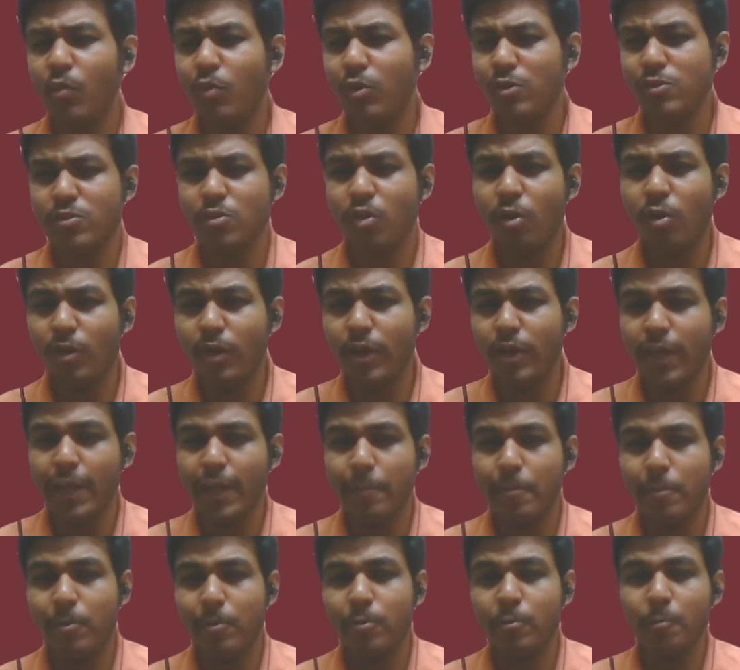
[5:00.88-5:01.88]
was not
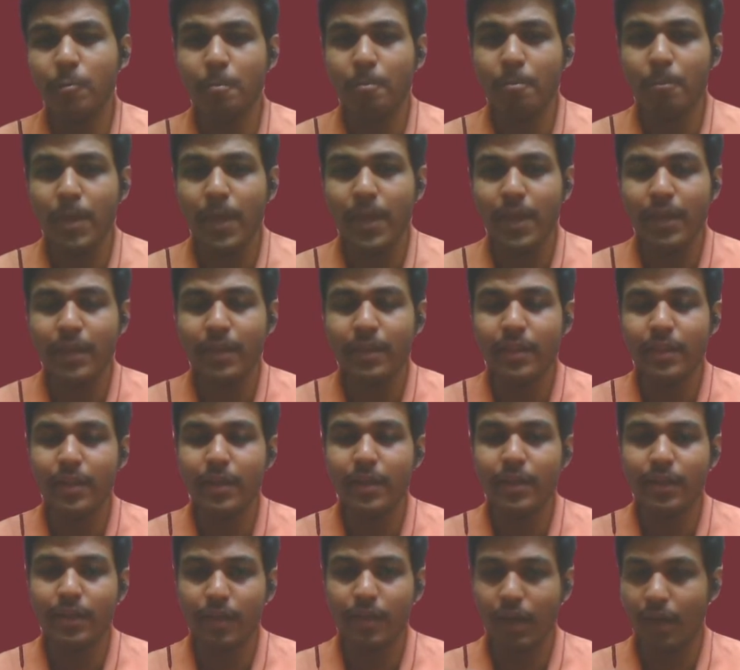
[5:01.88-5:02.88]
able to make that
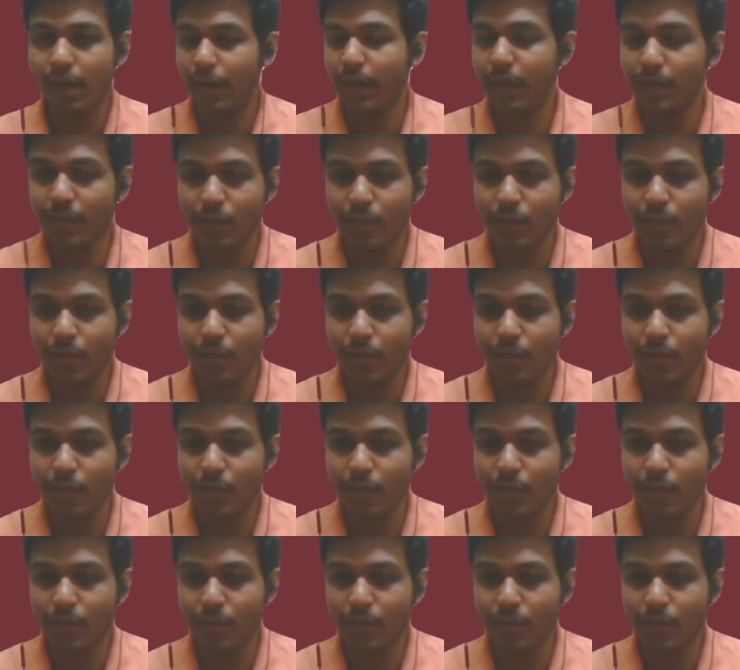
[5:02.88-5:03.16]
target.